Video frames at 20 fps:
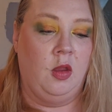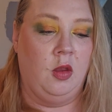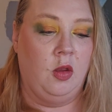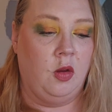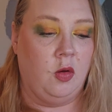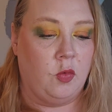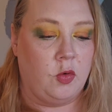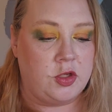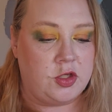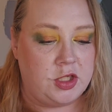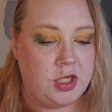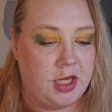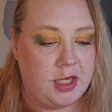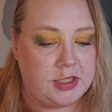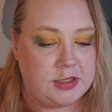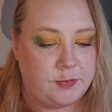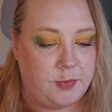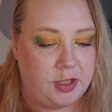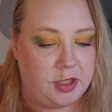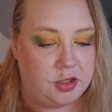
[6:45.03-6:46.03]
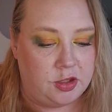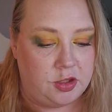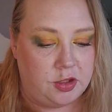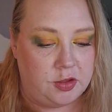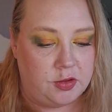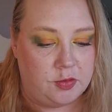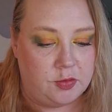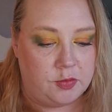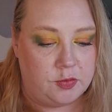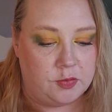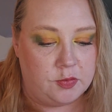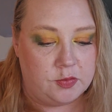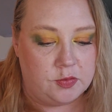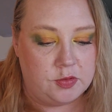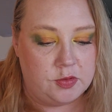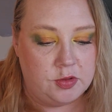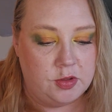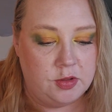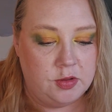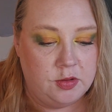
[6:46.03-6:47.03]
which has been
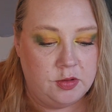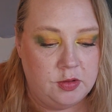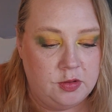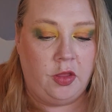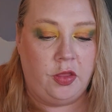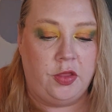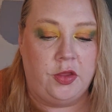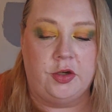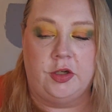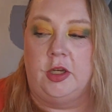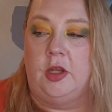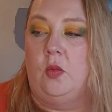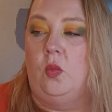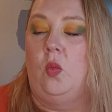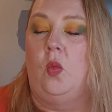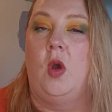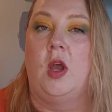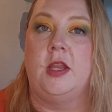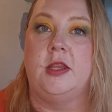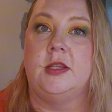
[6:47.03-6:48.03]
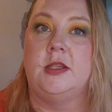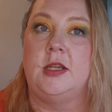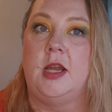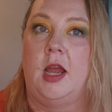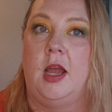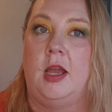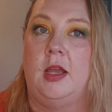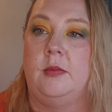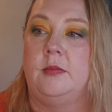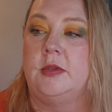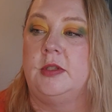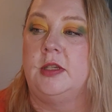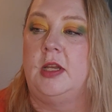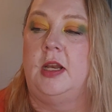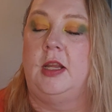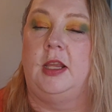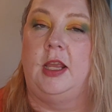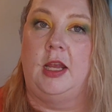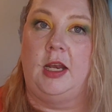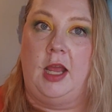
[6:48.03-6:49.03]
used 31 times. And
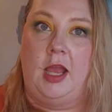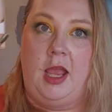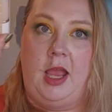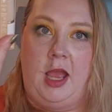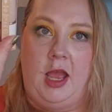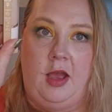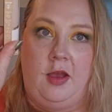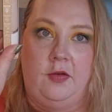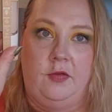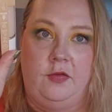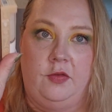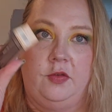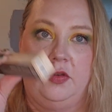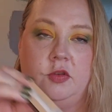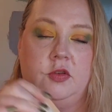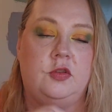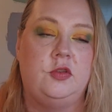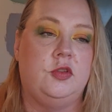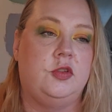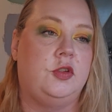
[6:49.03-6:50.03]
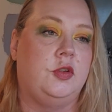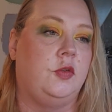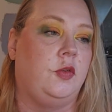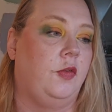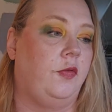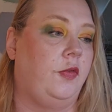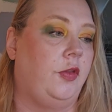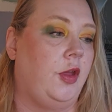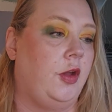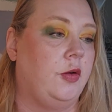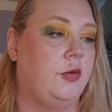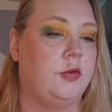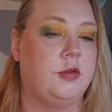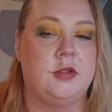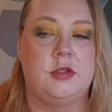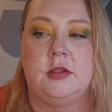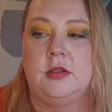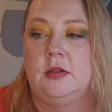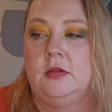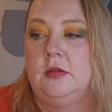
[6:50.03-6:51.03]
again, I have 2 of
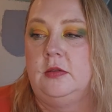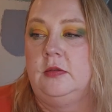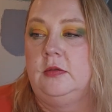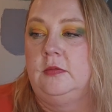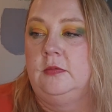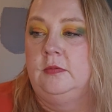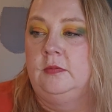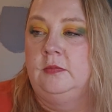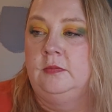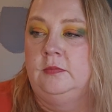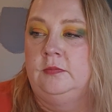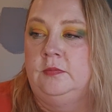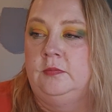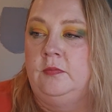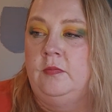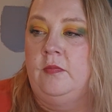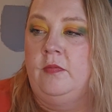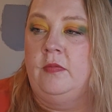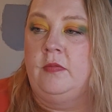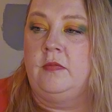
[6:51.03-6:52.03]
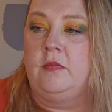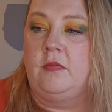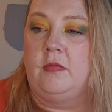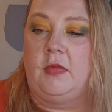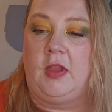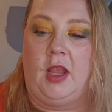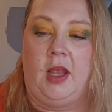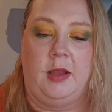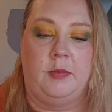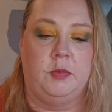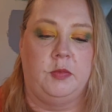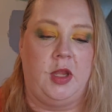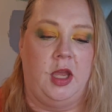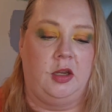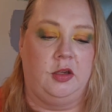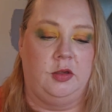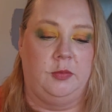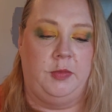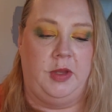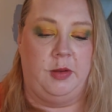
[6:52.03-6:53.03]
those. I'm not
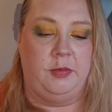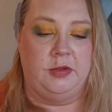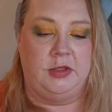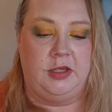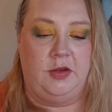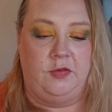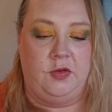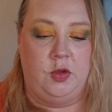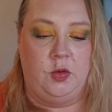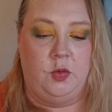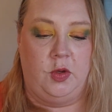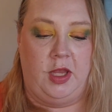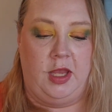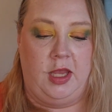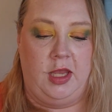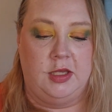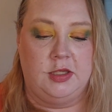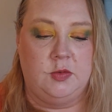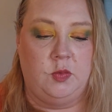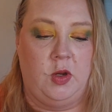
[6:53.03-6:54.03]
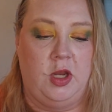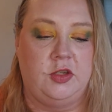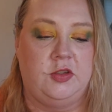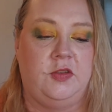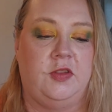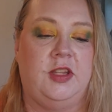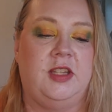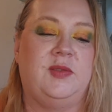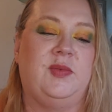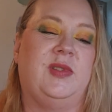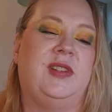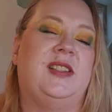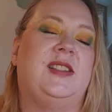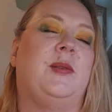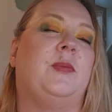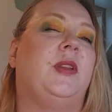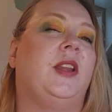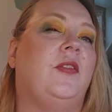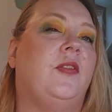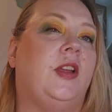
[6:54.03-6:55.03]
going to be able to give you a swatch of this one because
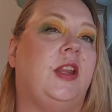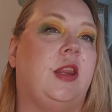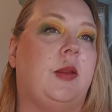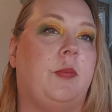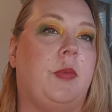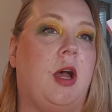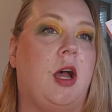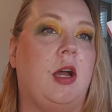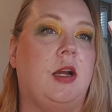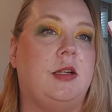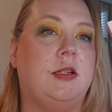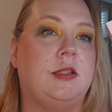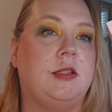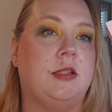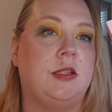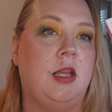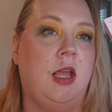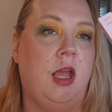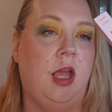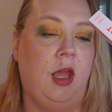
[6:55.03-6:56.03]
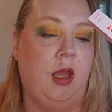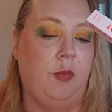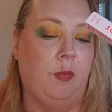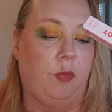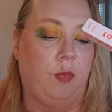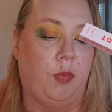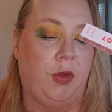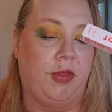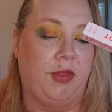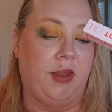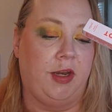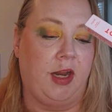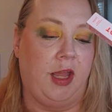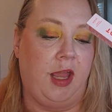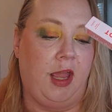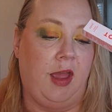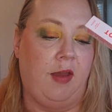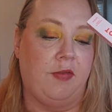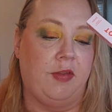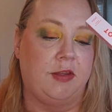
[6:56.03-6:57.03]
I'm leaving it in the box. But then I
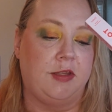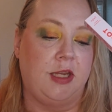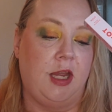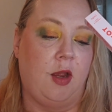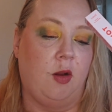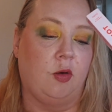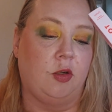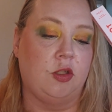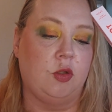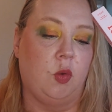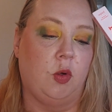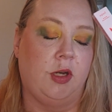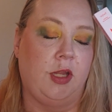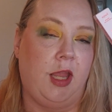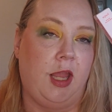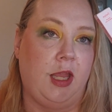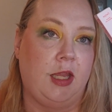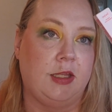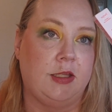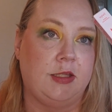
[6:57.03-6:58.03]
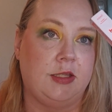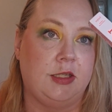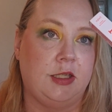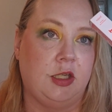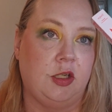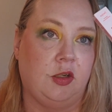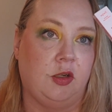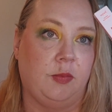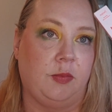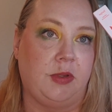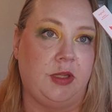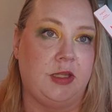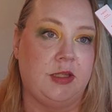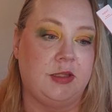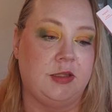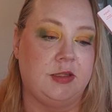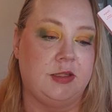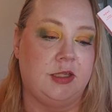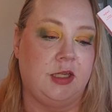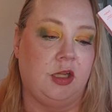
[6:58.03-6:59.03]
have the Tower 28 Serum
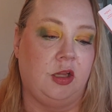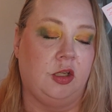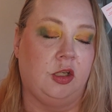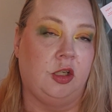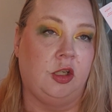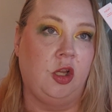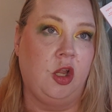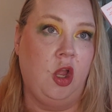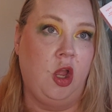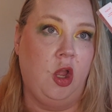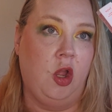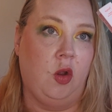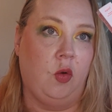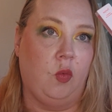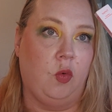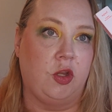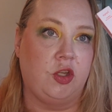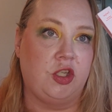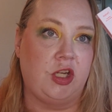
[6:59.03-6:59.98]
Concealer, which